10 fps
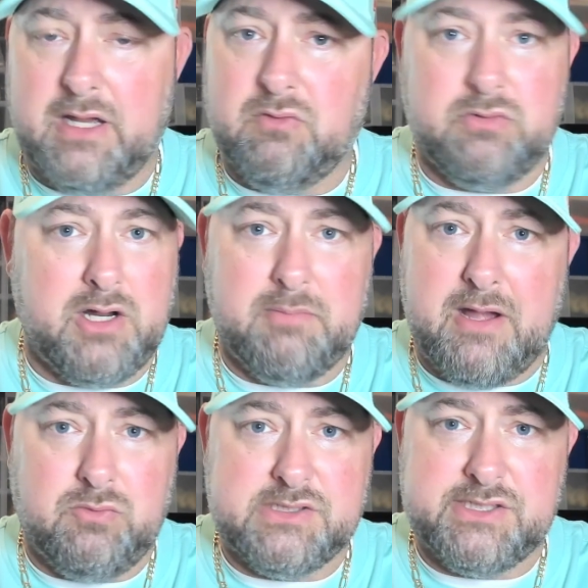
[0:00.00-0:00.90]
They don't care
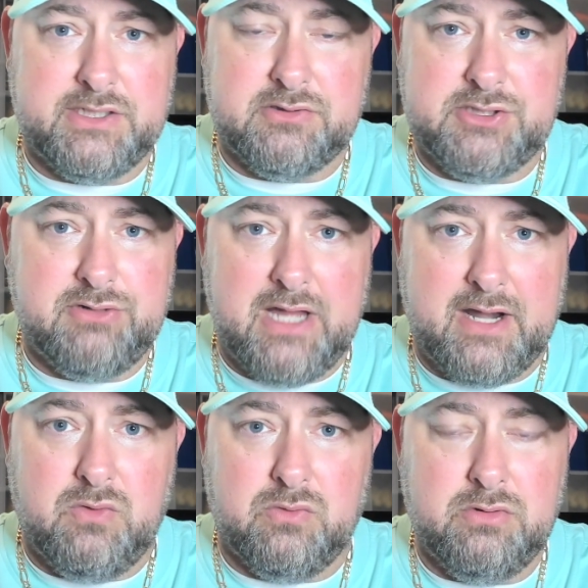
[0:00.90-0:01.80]
about what sneakers you got
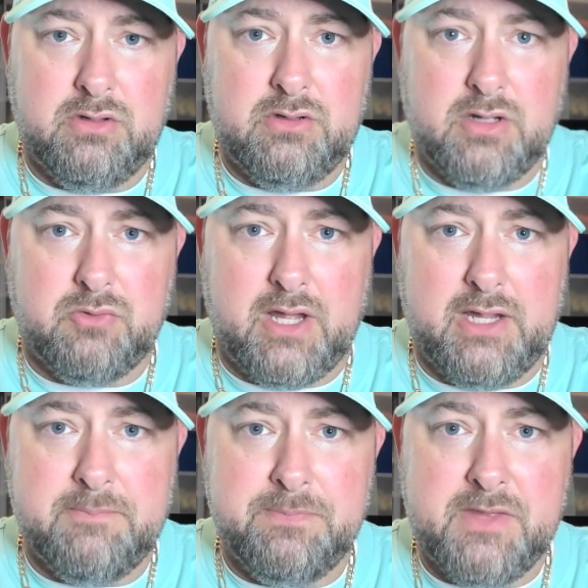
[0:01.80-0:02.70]
on. Okay.